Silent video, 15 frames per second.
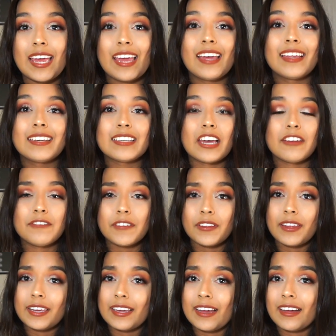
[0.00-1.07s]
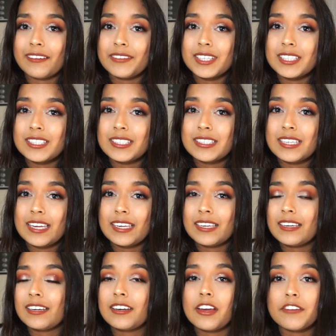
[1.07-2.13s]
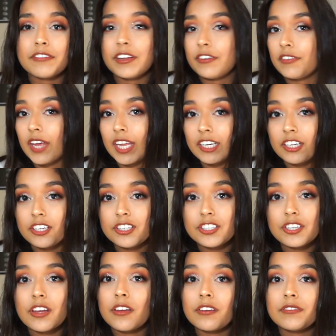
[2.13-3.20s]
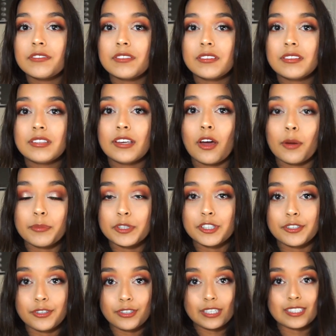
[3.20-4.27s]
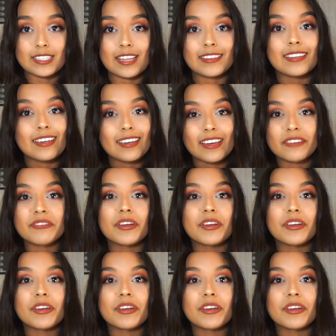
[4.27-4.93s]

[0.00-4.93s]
and I feel like I haven't taken enough advantage of the opportunities that they give